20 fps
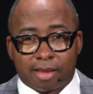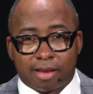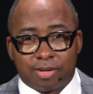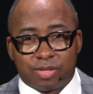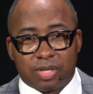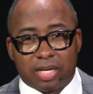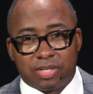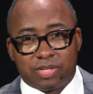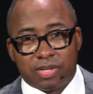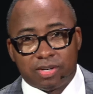
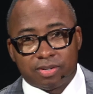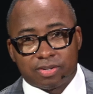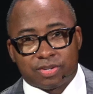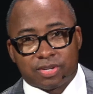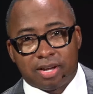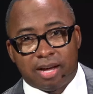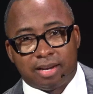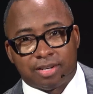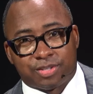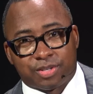So I took
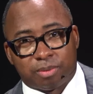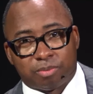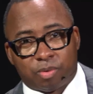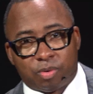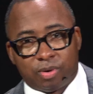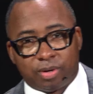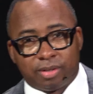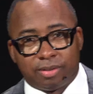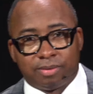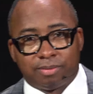scholarship
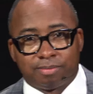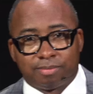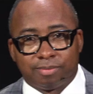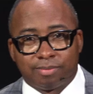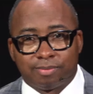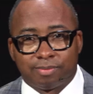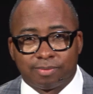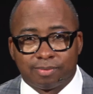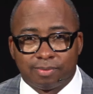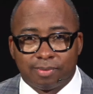warning.
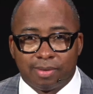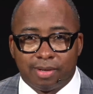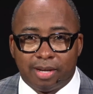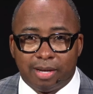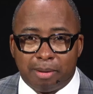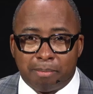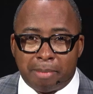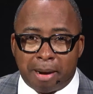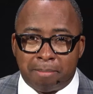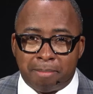
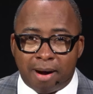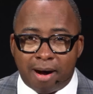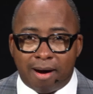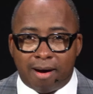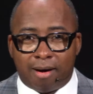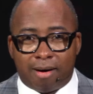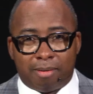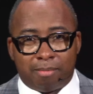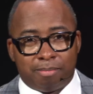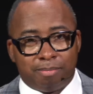My
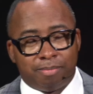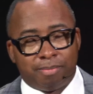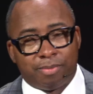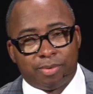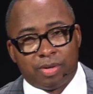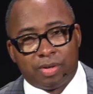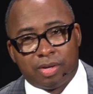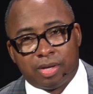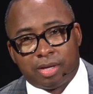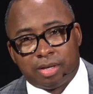mom
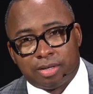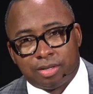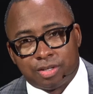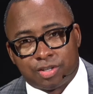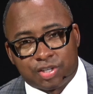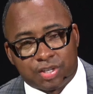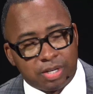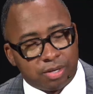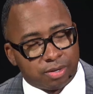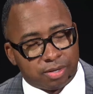
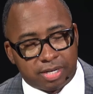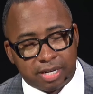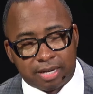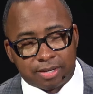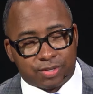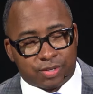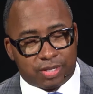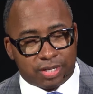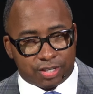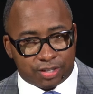still
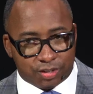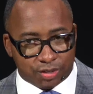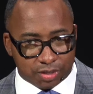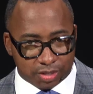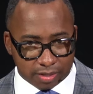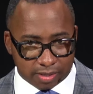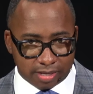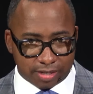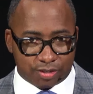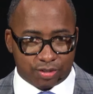does this
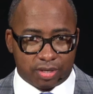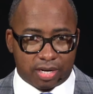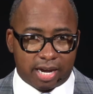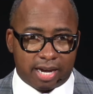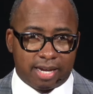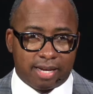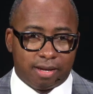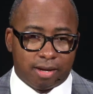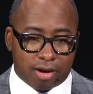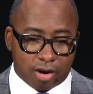to this
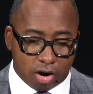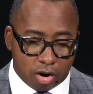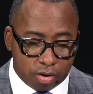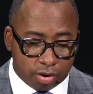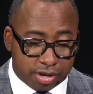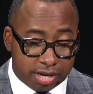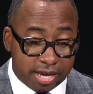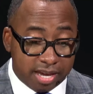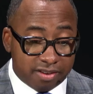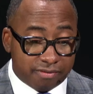day. Her
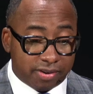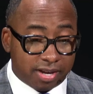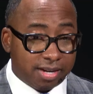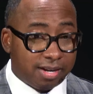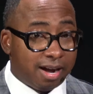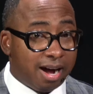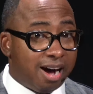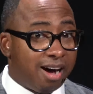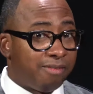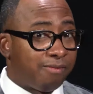
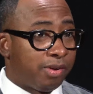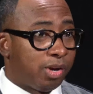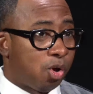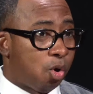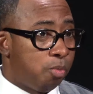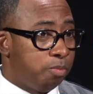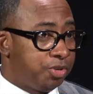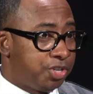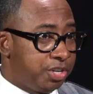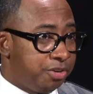giving
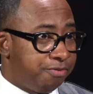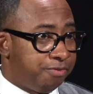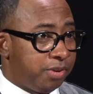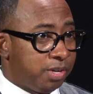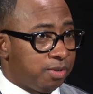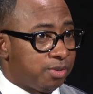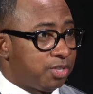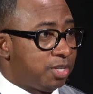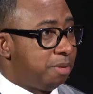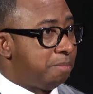envelope, she
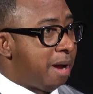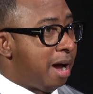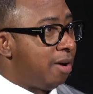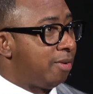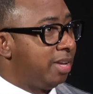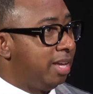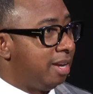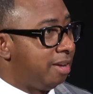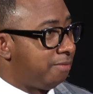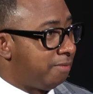fills them
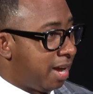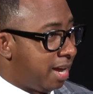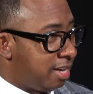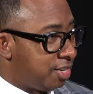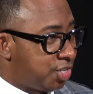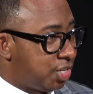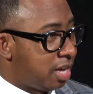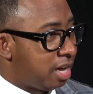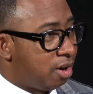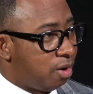out in
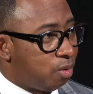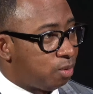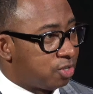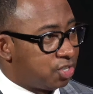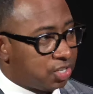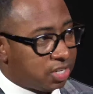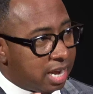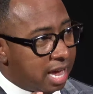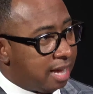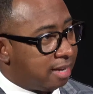advance. She got a whole
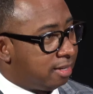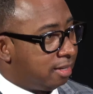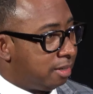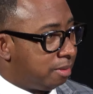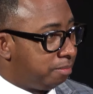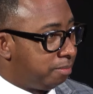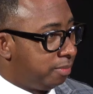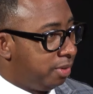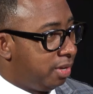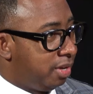stack
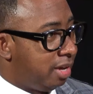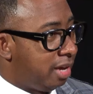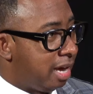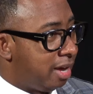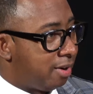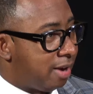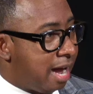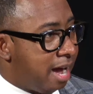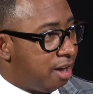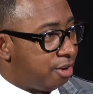of them
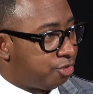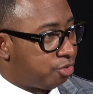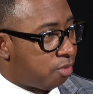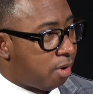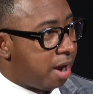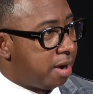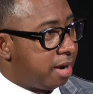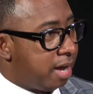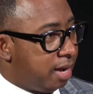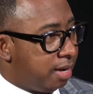at her house
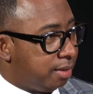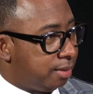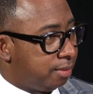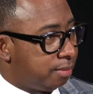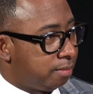right now.